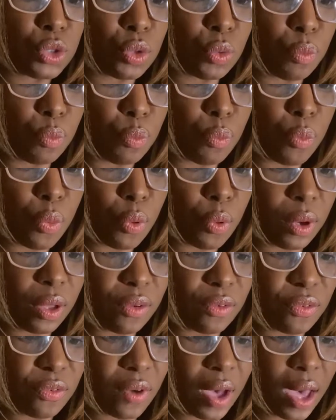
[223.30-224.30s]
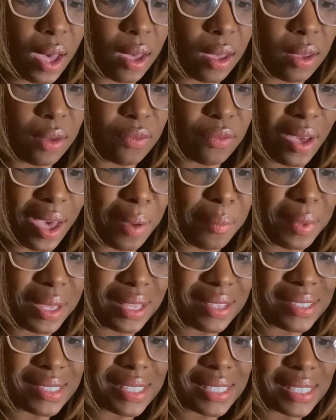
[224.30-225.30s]
to 0.5. I'm
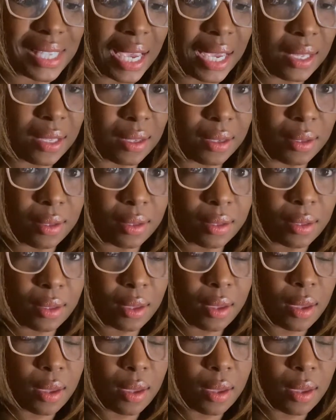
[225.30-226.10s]
excited